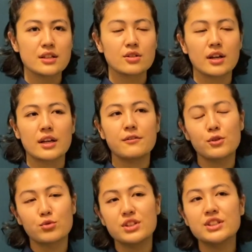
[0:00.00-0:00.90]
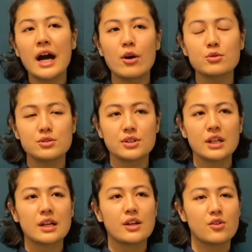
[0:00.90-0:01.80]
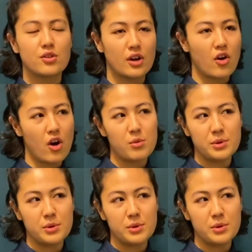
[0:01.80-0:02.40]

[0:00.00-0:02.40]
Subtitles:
So like if you reach out, there are